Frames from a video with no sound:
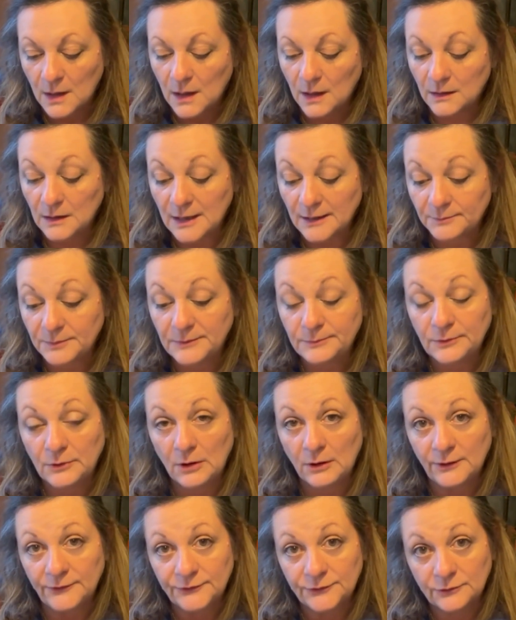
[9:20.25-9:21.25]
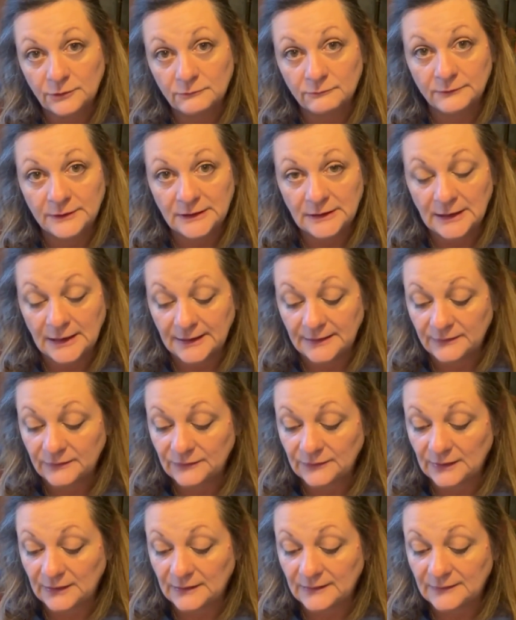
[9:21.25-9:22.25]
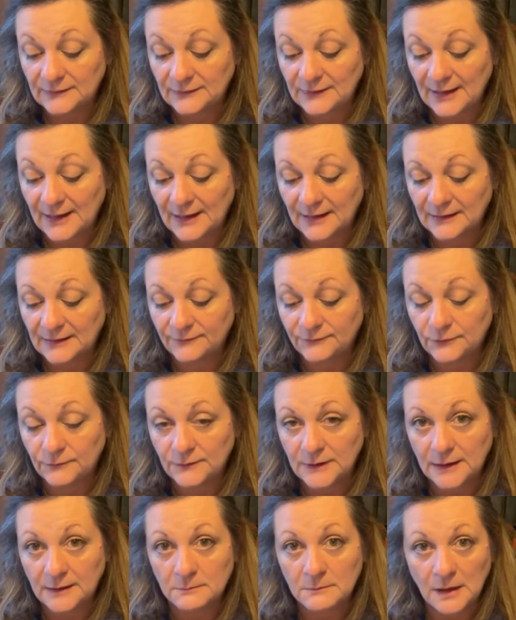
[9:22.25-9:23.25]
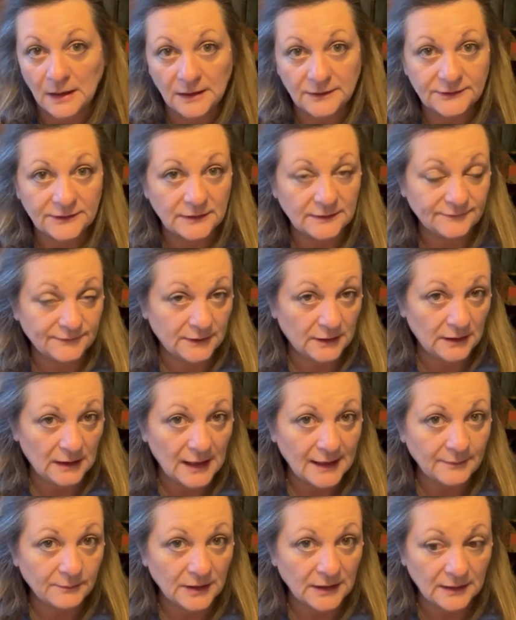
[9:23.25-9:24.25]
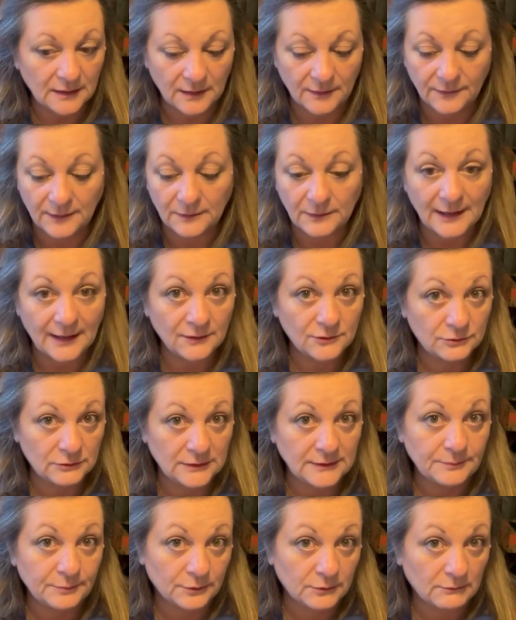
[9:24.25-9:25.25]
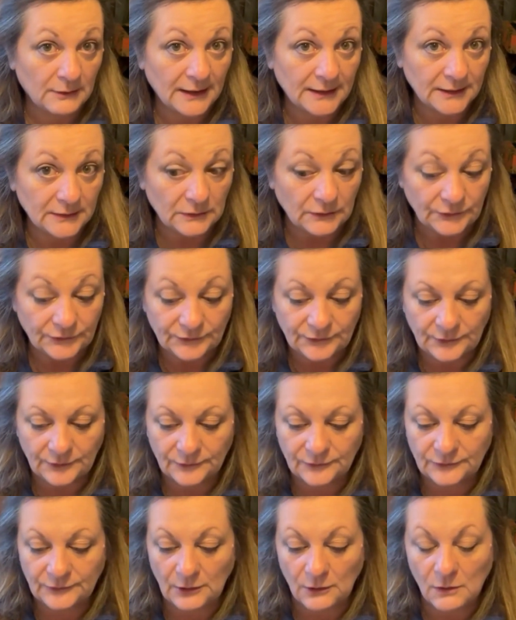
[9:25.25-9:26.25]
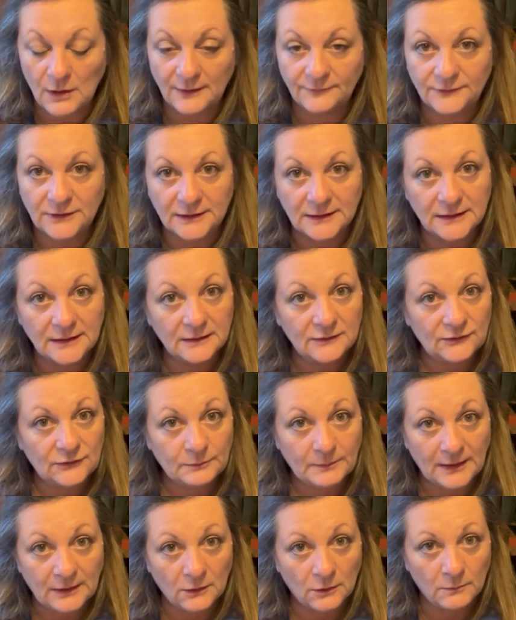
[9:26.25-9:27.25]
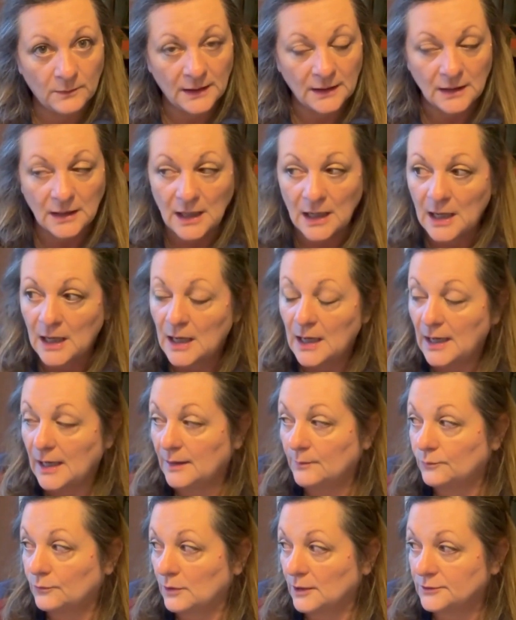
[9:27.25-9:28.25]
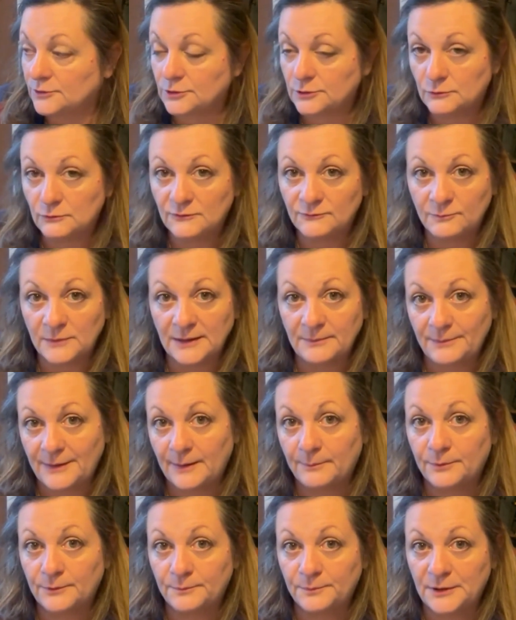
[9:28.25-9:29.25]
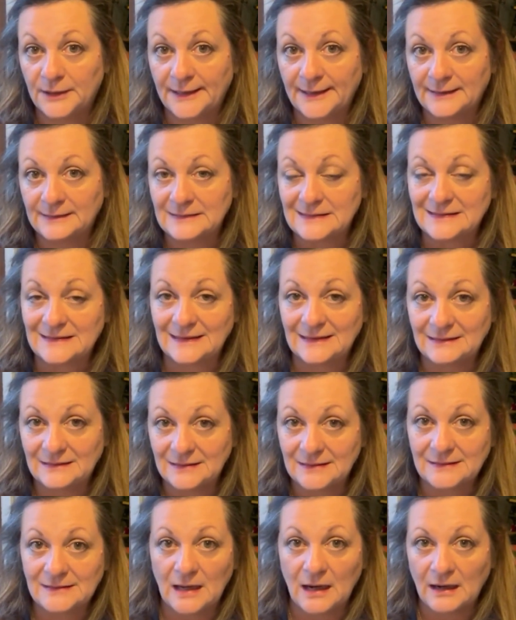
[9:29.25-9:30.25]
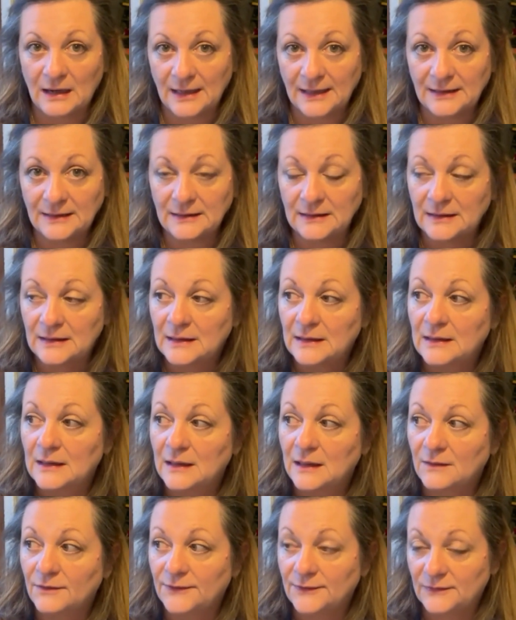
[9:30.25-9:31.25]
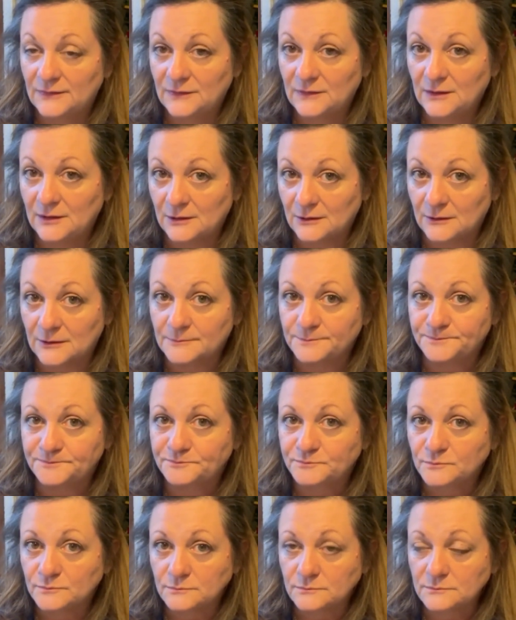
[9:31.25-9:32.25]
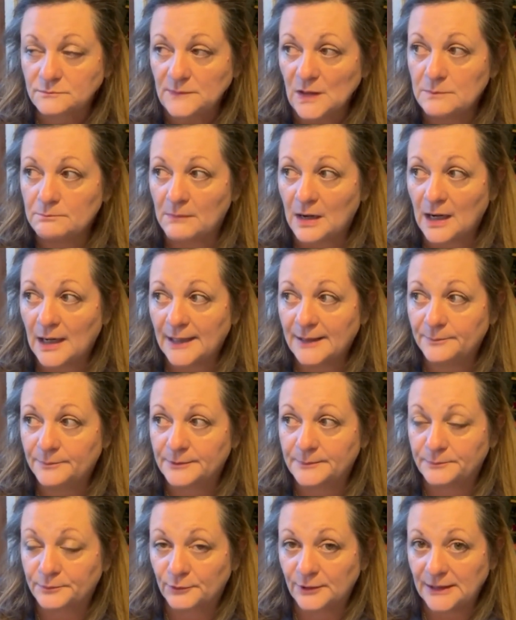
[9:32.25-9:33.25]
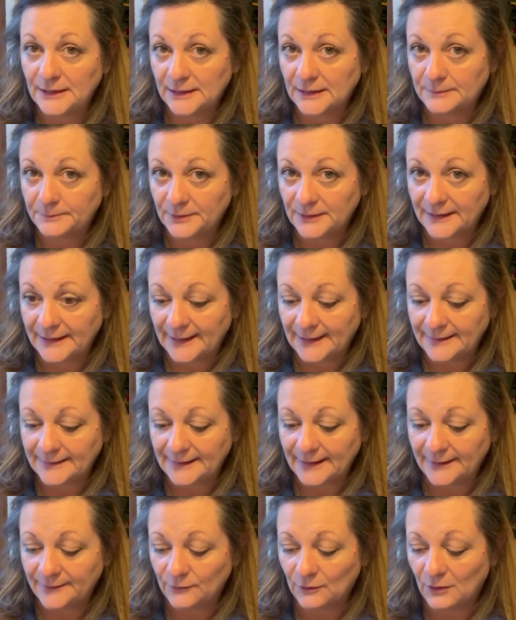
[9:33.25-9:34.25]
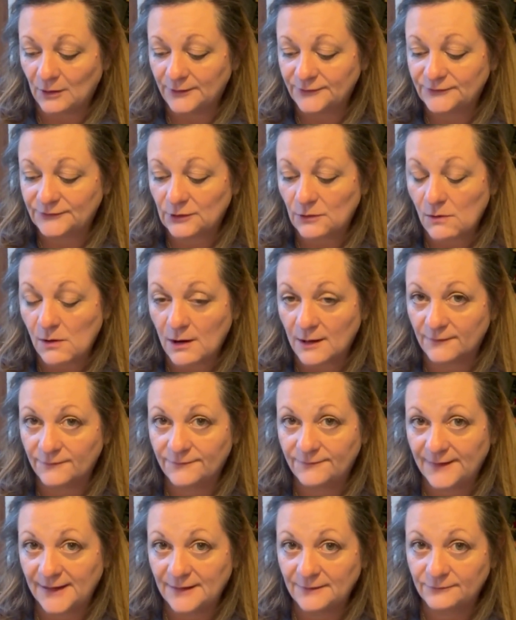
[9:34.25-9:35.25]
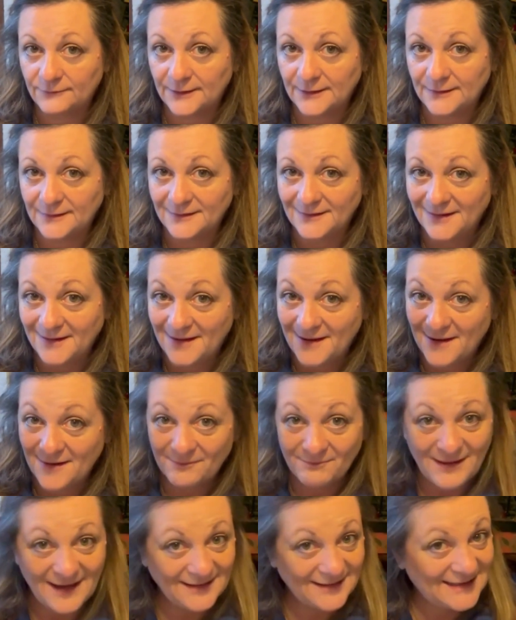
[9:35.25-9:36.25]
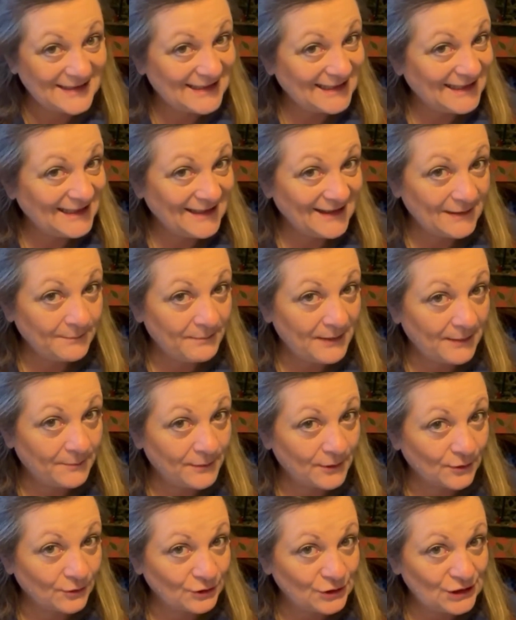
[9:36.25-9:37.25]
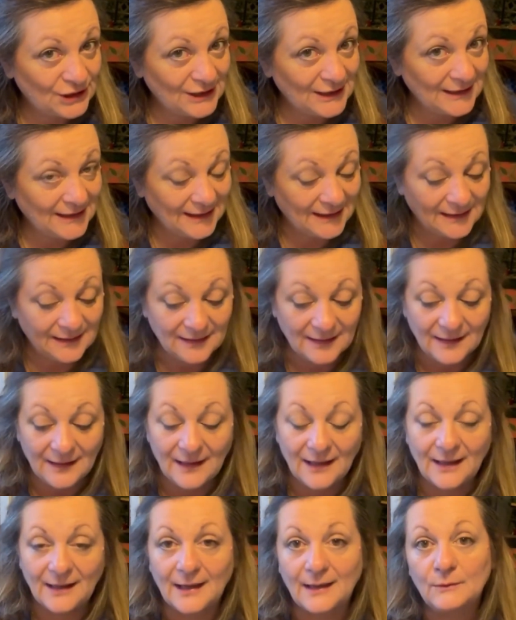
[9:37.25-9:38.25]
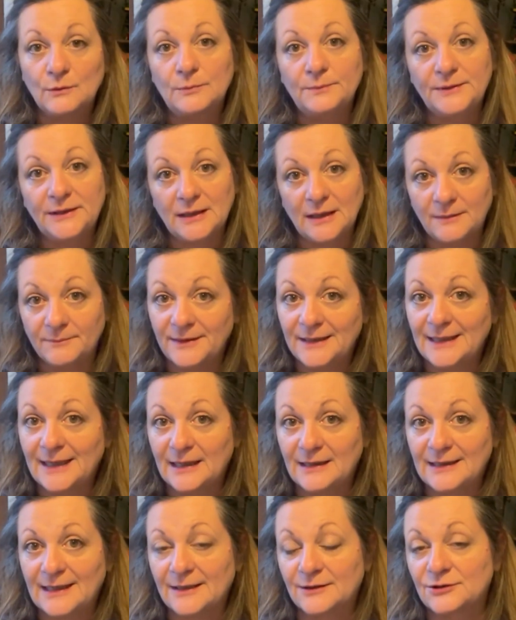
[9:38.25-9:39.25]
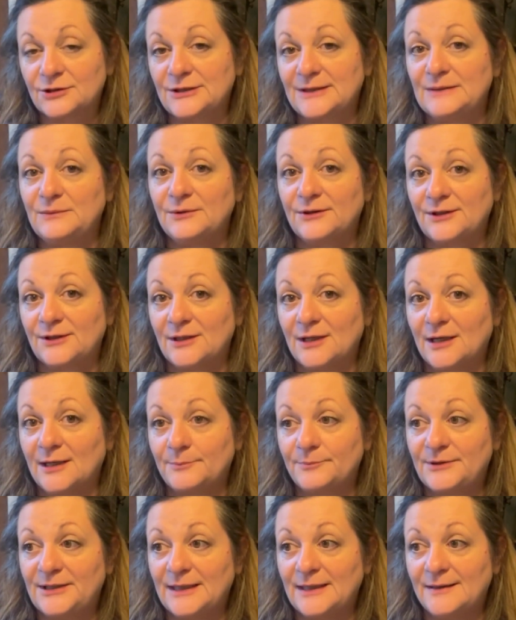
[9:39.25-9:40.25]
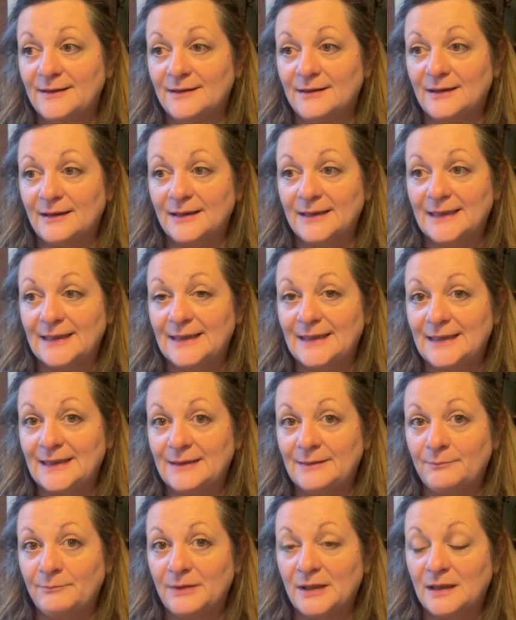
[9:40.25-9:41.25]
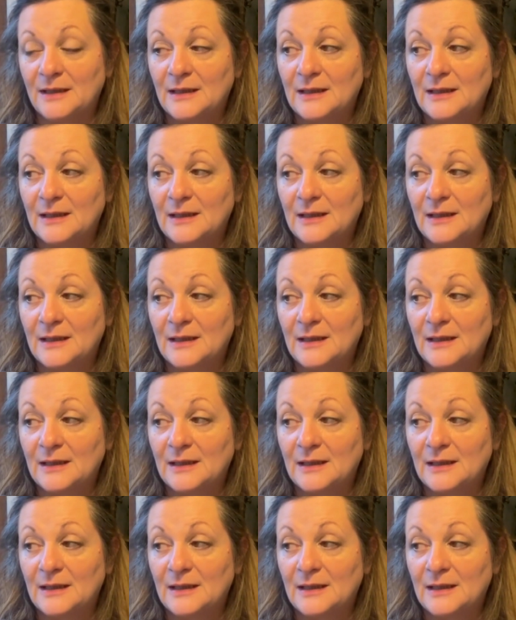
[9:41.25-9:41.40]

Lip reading: A lot of people also don't realize is that if you've got a mild enough climate, they're actually perennials. So I've done an experiment and brought 2 of my pepper plants inside this year, my paprika plant, and also our favorite Mancini, the peperoncini. And I will be coming out actually with an update on him